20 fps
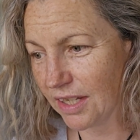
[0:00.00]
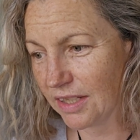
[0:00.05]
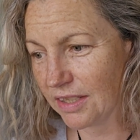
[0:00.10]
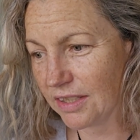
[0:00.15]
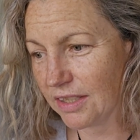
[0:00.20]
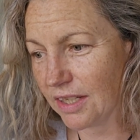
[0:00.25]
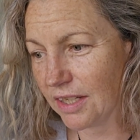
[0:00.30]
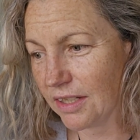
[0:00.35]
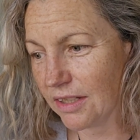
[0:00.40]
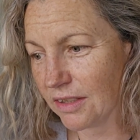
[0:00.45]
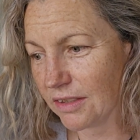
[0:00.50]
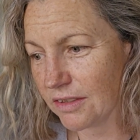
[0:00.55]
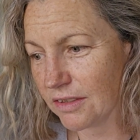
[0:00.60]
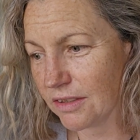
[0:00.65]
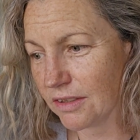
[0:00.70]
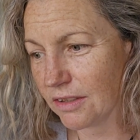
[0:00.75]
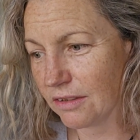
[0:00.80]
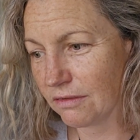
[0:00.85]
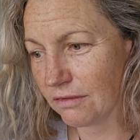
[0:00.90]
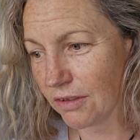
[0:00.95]

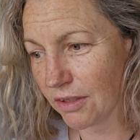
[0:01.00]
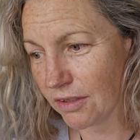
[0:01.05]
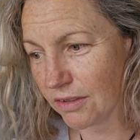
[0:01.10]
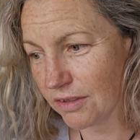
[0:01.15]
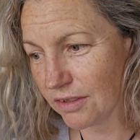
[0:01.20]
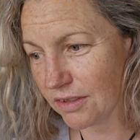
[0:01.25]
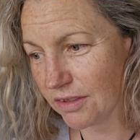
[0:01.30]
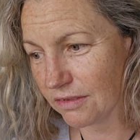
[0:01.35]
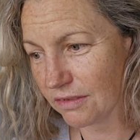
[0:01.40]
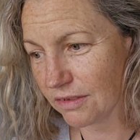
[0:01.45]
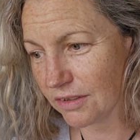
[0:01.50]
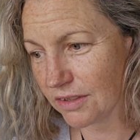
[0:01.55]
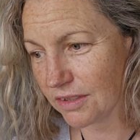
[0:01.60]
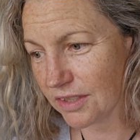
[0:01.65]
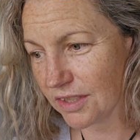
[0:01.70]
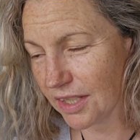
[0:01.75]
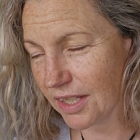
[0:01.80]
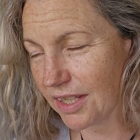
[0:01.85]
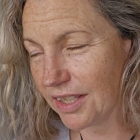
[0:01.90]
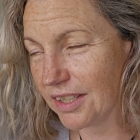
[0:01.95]

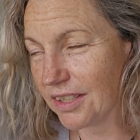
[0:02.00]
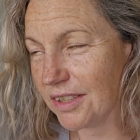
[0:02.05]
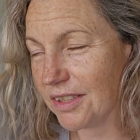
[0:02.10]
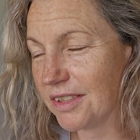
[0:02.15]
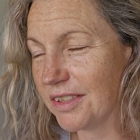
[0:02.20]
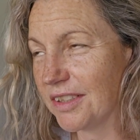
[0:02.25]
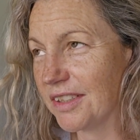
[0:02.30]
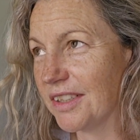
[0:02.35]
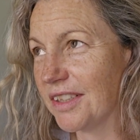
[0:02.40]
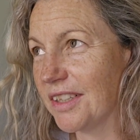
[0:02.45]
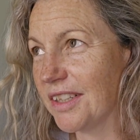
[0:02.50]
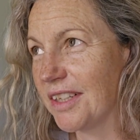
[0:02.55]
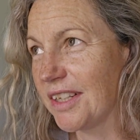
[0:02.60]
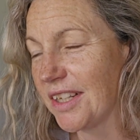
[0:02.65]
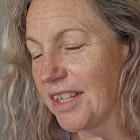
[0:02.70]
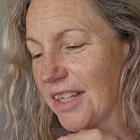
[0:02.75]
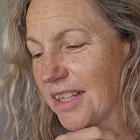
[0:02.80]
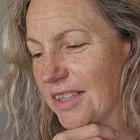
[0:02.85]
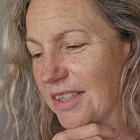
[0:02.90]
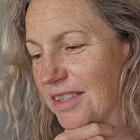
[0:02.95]

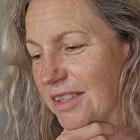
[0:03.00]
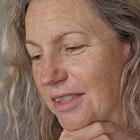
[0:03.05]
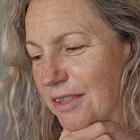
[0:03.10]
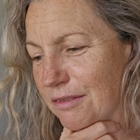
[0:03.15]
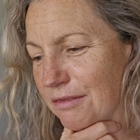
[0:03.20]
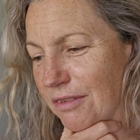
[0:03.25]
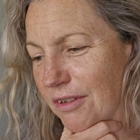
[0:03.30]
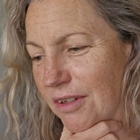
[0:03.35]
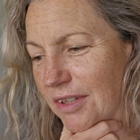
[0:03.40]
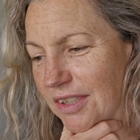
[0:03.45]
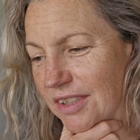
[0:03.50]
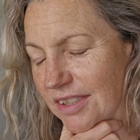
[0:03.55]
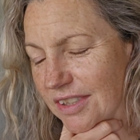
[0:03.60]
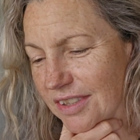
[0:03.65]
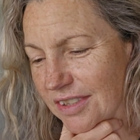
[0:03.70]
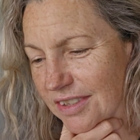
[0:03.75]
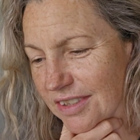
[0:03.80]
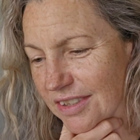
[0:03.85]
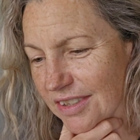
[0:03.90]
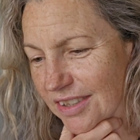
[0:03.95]

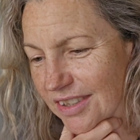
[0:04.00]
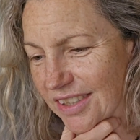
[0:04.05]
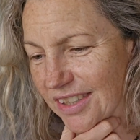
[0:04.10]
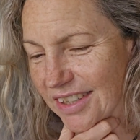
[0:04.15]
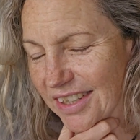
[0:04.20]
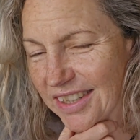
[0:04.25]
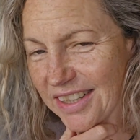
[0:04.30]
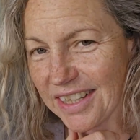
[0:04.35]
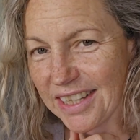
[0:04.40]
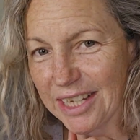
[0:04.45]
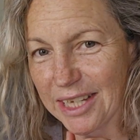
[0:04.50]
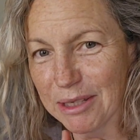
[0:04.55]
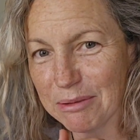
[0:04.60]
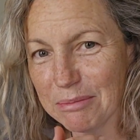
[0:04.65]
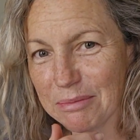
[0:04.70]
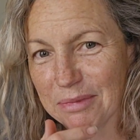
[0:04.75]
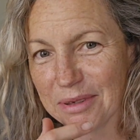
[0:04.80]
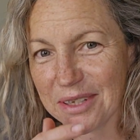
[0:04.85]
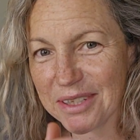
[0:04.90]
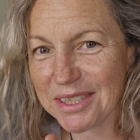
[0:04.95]
tenosynovitis.
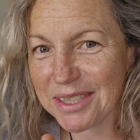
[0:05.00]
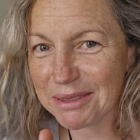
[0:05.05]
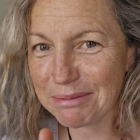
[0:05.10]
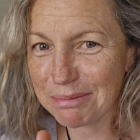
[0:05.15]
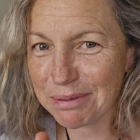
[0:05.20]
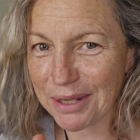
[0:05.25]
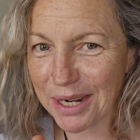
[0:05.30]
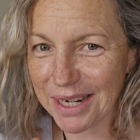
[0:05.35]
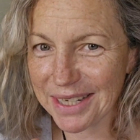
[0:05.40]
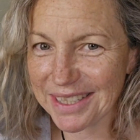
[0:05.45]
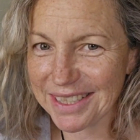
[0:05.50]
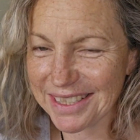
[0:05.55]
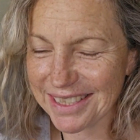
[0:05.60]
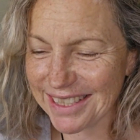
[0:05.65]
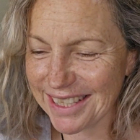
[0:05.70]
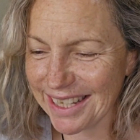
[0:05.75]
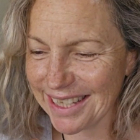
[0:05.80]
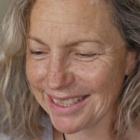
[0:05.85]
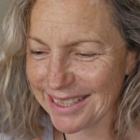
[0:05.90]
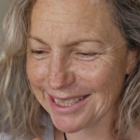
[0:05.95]
I did practice
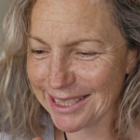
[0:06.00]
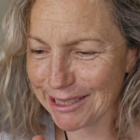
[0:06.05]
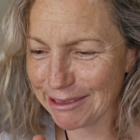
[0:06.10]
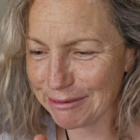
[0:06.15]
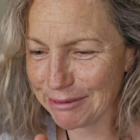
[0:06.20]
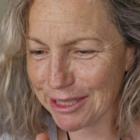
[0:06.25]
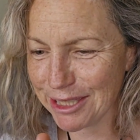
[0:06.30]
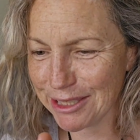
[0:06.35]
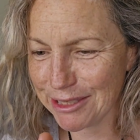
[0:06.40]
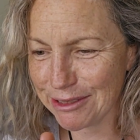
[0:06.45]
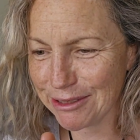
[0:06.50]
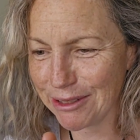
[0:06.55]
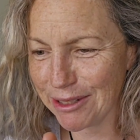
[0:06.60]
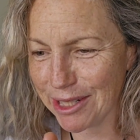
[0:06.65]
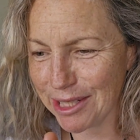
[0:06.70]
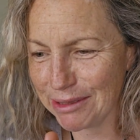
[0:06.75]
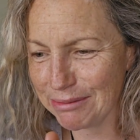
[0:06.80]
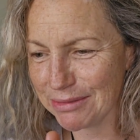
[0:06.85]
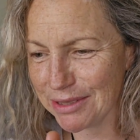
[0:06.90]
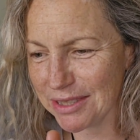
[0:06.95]
that so many
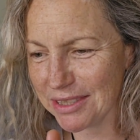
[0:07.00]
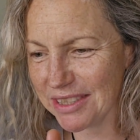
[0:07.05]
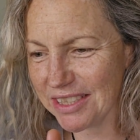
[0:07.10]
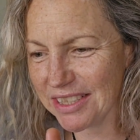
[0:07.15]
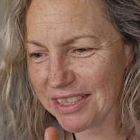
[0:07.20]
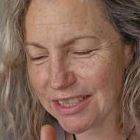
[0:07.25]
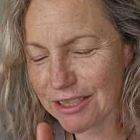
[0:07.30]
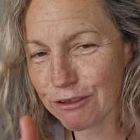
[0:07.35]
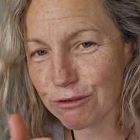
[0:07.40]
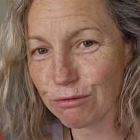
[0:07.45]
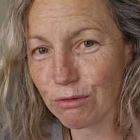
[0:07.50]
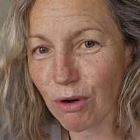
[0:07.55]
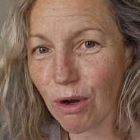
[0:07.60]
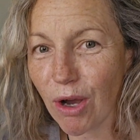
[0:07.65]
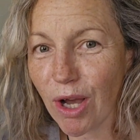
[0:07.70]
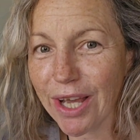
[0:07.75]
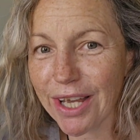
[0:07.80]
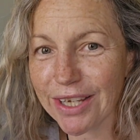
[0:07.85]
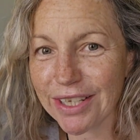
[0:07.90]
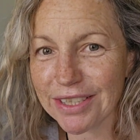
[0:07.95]
times. This is
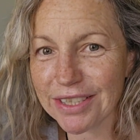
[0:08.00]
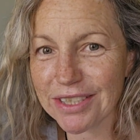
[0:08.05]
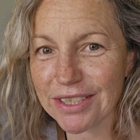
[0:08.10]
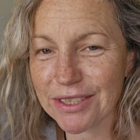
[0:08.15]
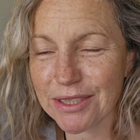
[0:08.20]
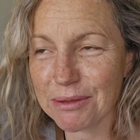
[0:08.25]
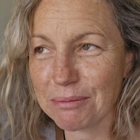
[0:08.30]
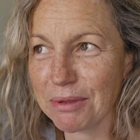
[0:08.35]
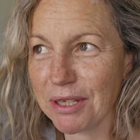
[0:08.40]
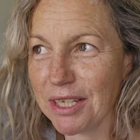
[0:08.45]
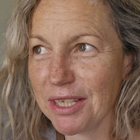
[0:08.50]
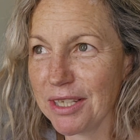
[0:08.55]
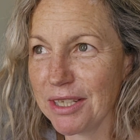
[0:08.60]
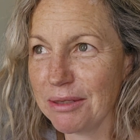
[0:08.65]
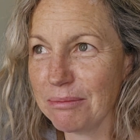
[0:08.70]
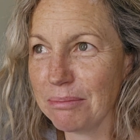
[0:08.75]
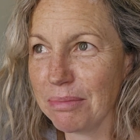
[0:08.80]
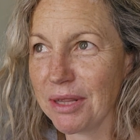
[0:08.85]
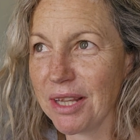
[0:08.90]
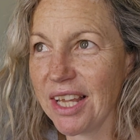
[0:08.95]
why I just speak
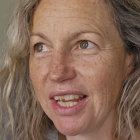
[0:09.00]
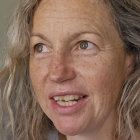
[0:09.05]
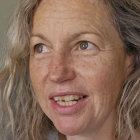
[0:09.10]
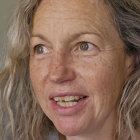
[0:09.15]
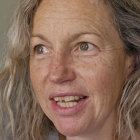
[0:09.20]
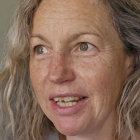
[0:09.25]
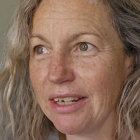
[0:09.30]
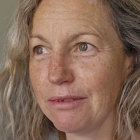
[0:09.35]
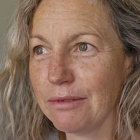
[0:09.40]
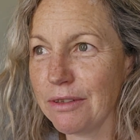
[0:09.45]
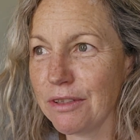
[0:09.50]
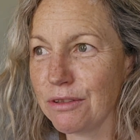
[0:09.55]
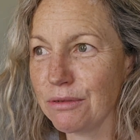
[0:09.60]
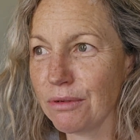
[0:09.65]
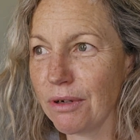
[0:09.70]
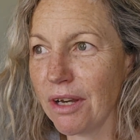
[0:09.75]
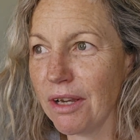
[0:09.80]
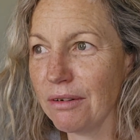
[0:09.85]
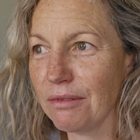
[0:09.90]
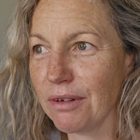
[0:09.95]
in plain language,
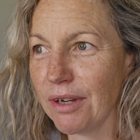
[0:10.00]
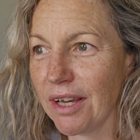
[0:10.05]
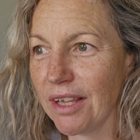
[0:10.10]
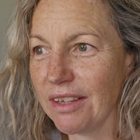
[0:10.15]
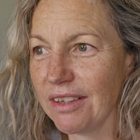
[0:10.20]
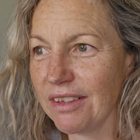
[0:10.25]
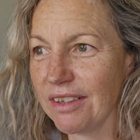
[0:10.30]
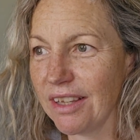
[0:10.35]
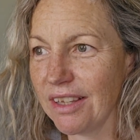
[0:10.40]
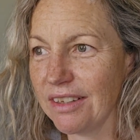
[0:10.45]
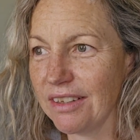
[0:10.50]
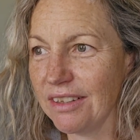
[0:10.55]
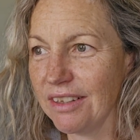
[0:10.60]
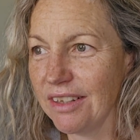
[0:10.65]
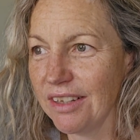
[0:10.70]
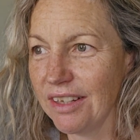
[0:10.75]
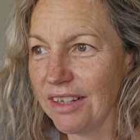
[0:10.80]
right? Rather than